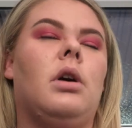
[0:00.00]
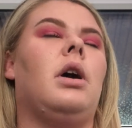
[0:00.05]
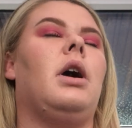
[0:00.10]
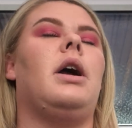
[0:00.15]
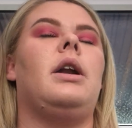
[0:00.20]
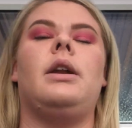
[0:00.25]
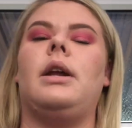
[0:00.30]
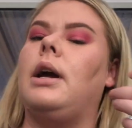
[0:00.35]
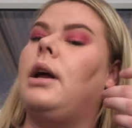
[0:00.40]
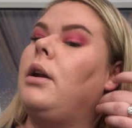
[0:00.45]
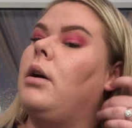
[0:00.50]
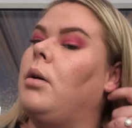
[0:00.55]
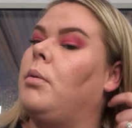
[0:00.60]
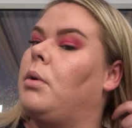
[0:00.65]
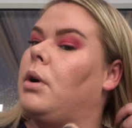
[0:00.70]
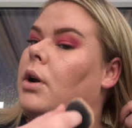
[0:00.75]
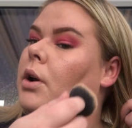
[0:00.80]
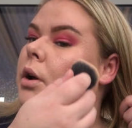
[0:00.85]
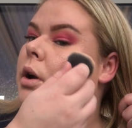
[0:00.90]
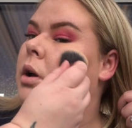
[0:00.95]
And then I'm
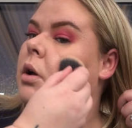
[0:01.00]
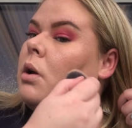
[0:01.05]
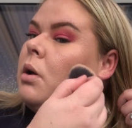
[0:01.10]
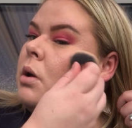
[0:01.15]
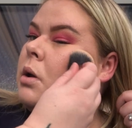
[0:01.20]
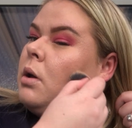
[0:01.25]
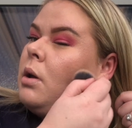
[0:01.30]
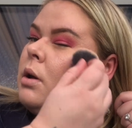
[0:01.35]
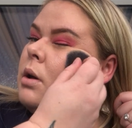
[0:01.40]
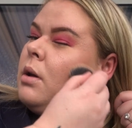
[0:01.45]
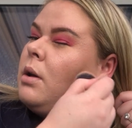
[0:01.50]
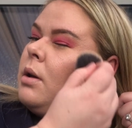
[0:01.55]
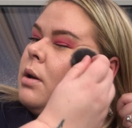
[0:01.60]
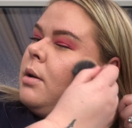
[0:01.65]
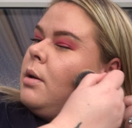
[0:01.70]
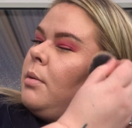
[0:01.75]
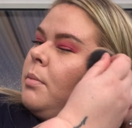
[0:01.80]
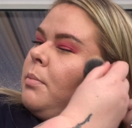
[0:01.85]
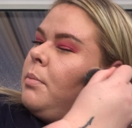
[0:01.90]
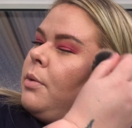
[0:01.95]
gonna
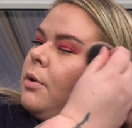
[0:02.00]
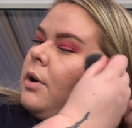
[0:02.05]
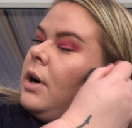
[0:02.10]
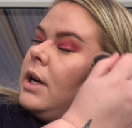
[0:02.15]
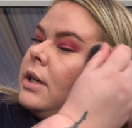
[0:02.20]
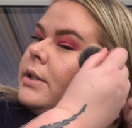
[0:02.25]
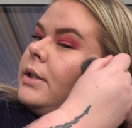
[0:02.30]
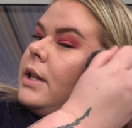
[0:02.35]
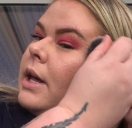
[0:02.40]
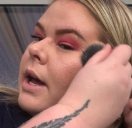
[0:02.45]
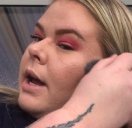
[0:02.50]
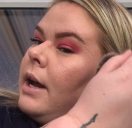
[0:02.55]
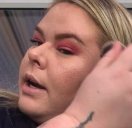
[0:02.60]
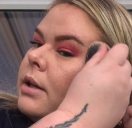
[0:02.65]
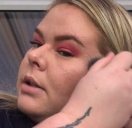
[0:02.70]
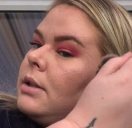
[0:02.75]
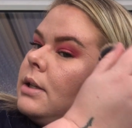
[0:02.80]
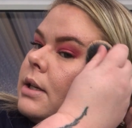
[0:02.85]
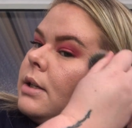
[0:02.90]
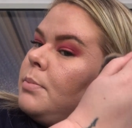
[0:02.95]
press the
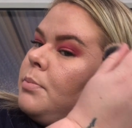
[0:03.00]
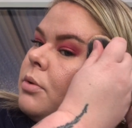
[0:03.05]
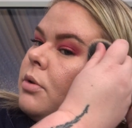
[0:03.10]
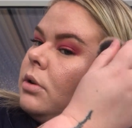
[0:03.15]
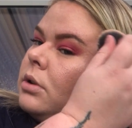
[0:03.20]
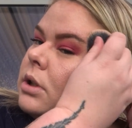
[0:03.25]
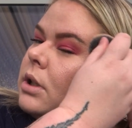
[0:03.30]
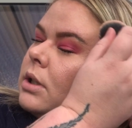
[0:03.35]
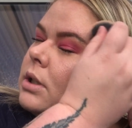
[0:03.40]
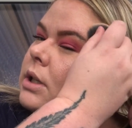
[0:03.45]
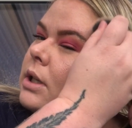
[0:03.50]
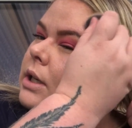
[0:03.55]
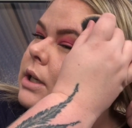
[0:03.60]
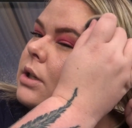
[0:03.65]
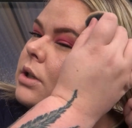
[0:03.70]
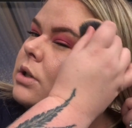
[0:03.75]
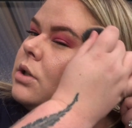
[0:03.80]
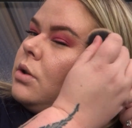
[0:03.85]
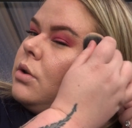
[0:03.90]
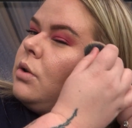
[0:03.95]
excess product
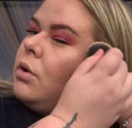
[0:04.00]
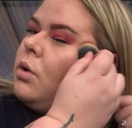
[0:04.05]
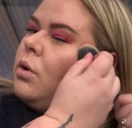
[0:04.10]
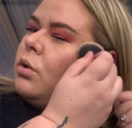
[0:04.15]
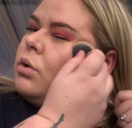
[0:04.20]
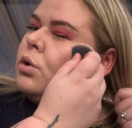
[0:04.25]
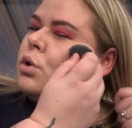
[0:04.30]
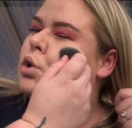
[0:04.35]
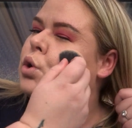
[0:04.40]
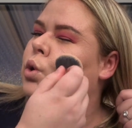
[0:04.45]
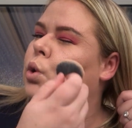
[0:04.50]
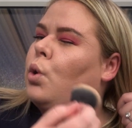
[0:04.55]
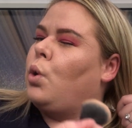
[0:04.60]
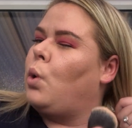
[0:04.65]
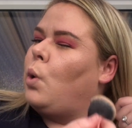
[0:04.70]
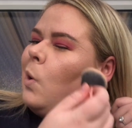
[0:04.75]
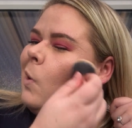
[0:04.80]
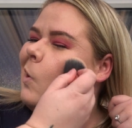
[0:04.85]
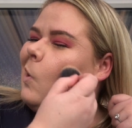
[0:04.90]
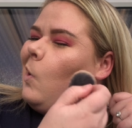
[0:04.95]
into the contour
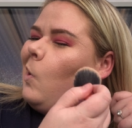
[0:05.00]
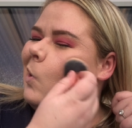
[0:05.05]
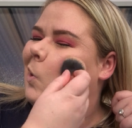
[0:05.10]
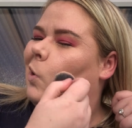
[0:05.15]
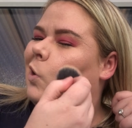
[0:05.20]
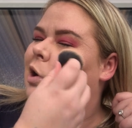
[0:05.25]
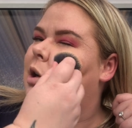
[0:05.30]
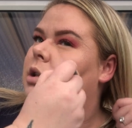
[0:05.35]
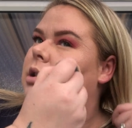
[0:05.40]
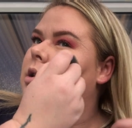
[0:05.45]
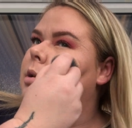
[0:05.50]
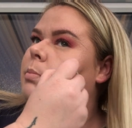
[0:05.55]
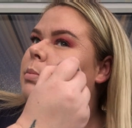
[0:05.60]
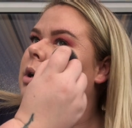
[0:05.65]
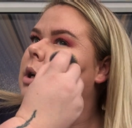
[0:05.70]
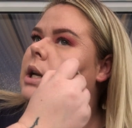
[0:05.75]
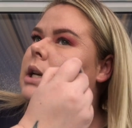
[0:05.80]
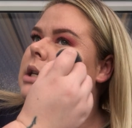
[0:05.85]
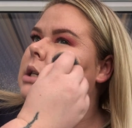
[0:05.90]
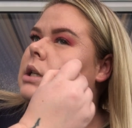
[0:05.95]
just to
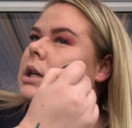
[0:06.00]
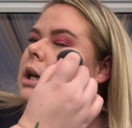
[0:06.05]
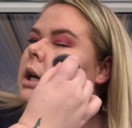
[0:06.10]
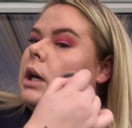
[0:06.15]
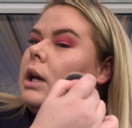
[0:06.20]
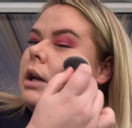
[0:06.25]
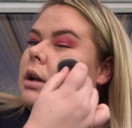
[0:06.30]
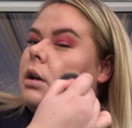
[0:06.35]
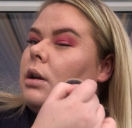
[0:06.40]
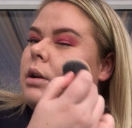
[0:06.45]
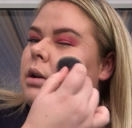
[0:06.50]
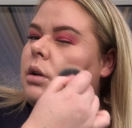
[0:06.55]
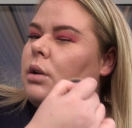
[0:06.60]
blend it in.